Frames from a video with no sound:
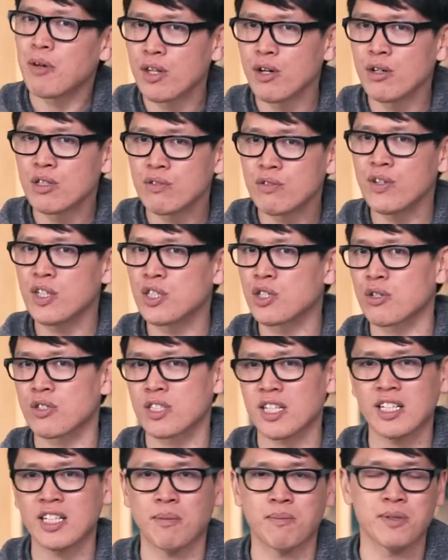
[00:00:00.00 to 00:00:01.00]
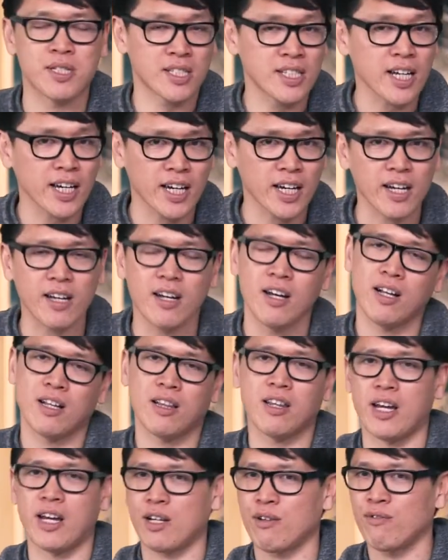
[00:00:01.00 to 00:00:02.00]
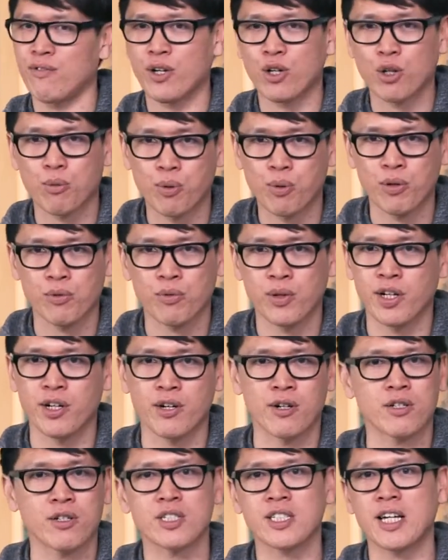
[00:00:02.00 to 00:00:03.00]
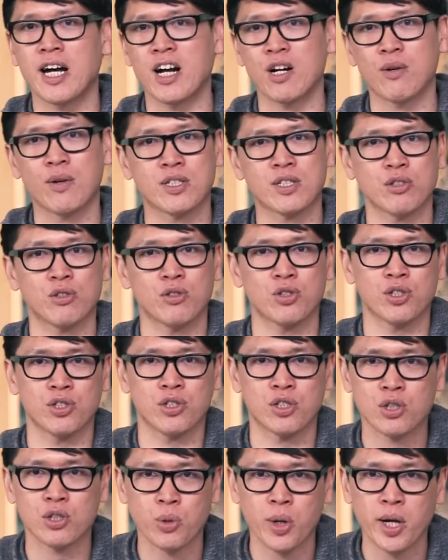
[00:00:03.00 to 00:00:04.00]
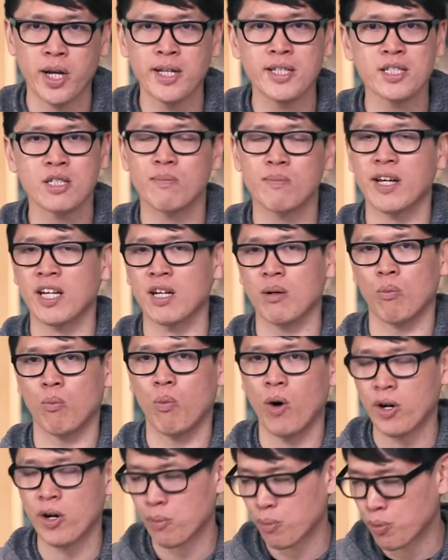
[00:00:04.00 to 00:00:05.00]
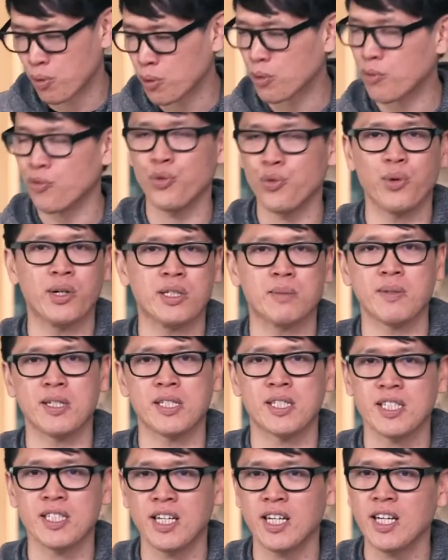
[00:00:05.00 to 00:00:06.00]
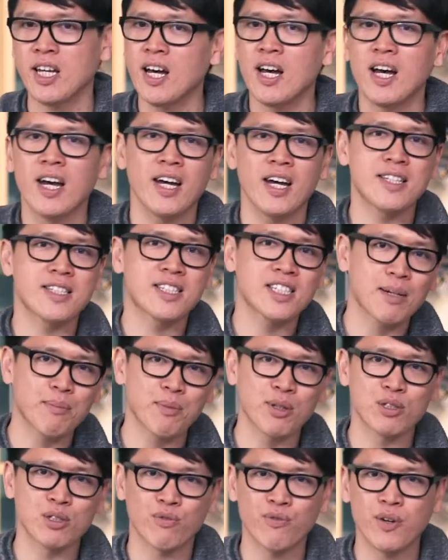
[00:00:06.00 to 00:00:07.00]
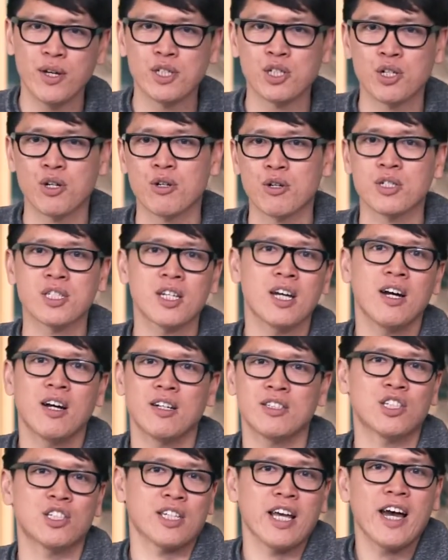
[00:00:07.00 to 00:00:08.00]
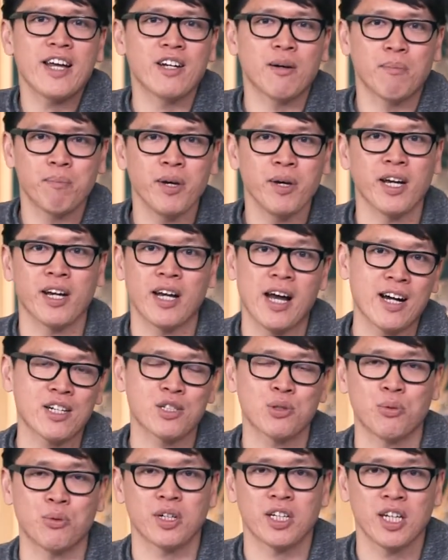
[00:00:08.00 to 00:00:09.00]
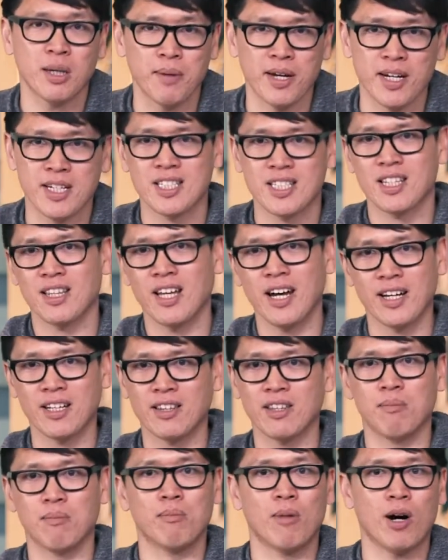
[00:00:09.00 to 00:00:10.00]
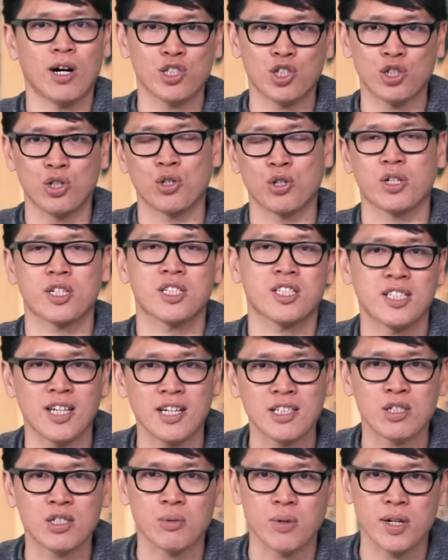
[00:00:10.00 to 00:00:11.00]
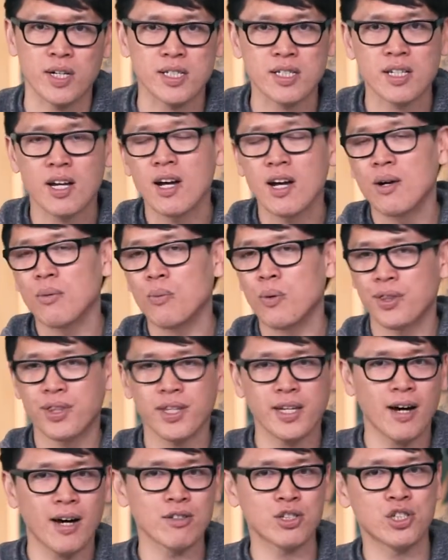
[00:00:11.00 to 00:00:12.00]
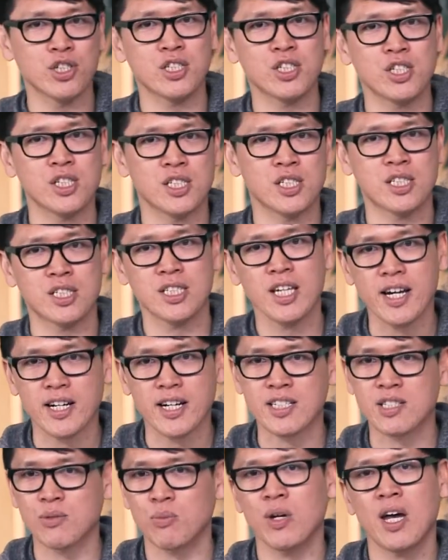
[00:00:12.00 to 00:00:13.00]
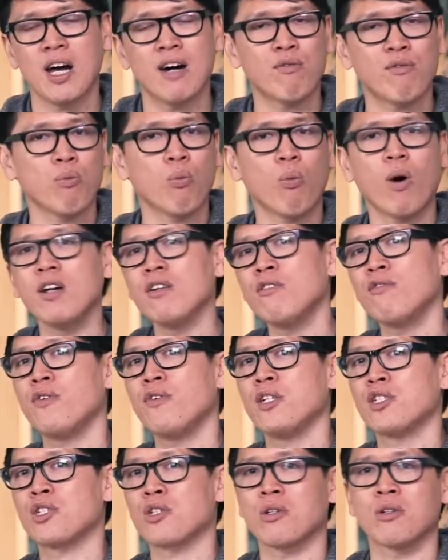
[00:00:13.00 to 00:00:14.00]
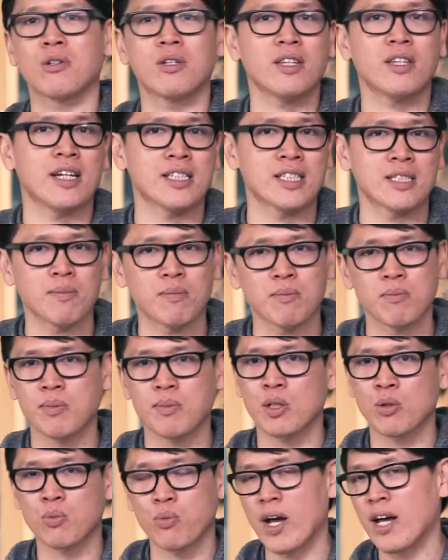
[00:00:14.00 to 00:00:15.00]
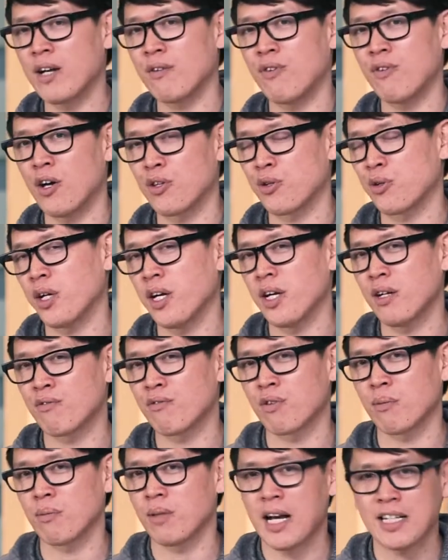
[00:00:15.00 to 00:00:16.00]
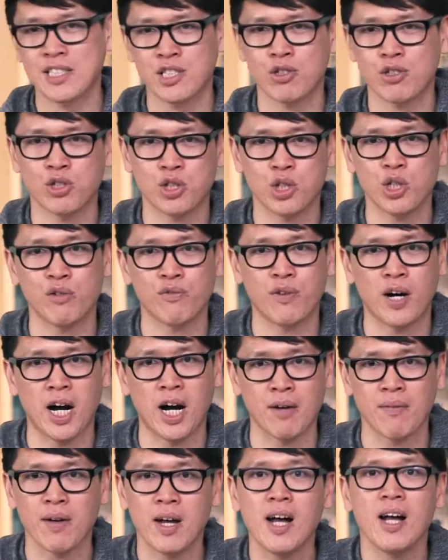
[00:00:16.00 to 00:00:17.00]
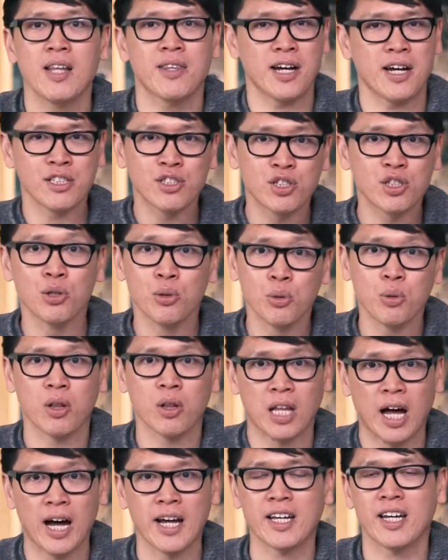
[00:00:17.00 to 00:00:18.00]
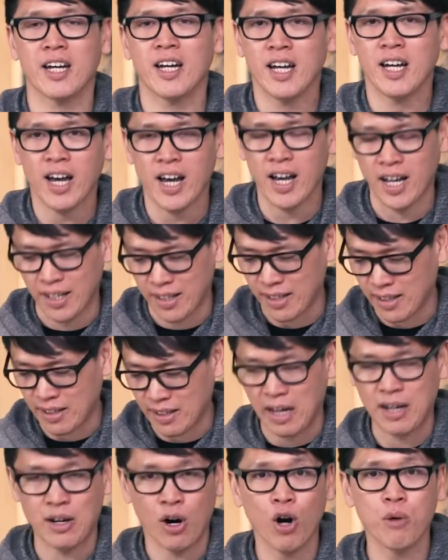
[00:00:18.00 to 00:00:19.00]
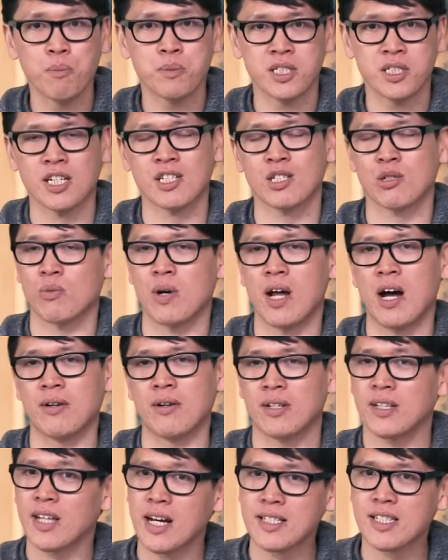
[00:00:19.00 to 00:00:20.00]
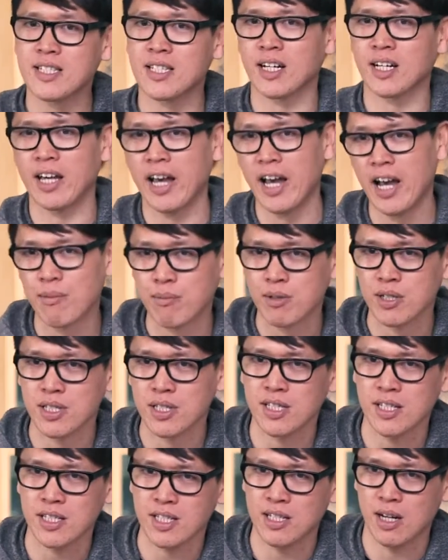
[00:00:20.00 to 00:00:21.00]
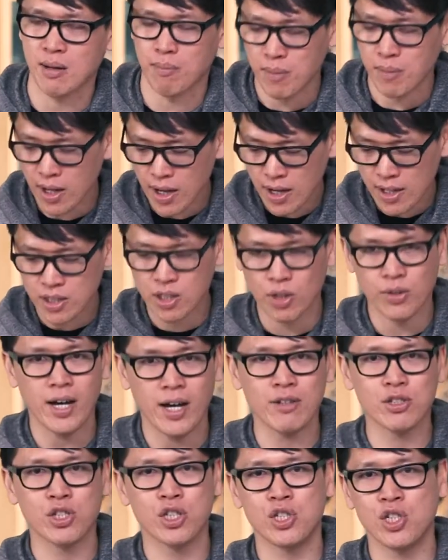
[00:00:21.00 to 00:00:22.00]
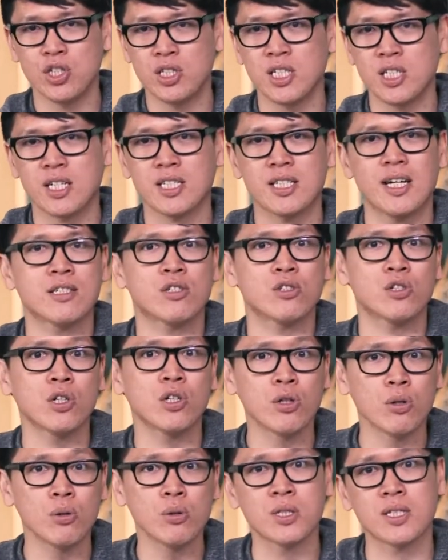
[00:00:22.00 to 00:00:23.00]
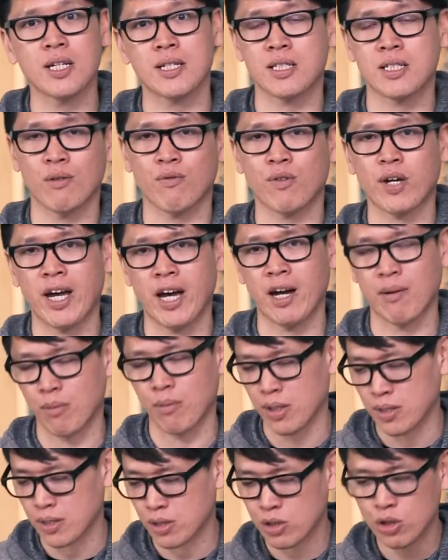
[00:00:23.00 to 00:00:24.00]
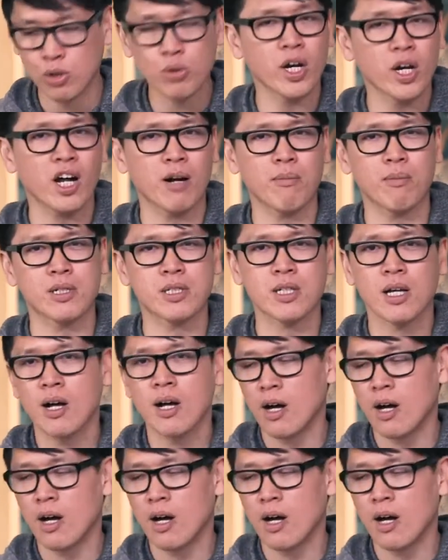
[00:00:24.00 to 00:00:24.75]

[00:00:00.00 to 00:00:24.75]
of those features end up sticking, like fingerprint readers, higher resolution screens, making them waterproof, USB-C, and some of those features just end up being actual gimmicks, like the modular accessories. With the LG G6, we have one feature that's been grandfathered in from last year's G5 that I do like and I hope sticks around, and that's the camera system. So the LG G6 has two sets of cameras, two cameras